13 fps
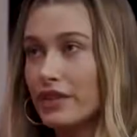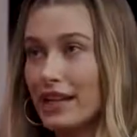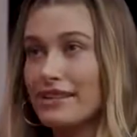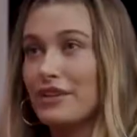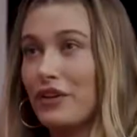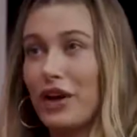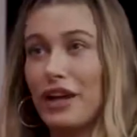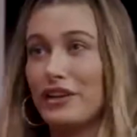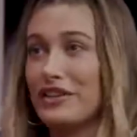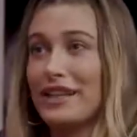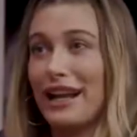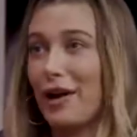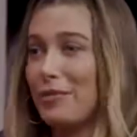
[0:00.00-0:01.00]
I still don't
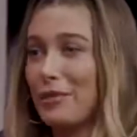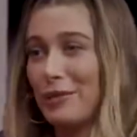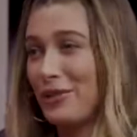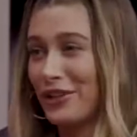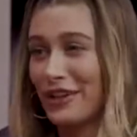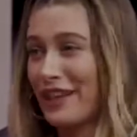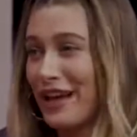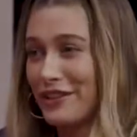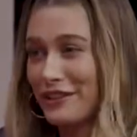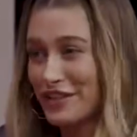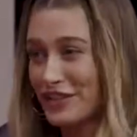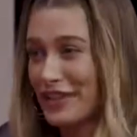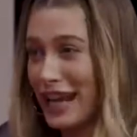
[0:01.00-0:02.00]
understand how people are allowed
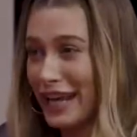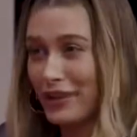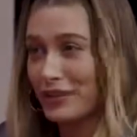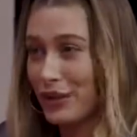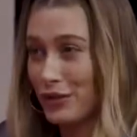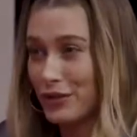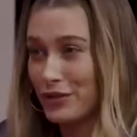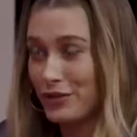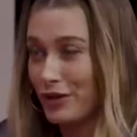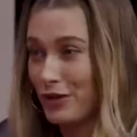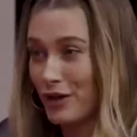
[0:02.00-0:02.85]
to just take photos of you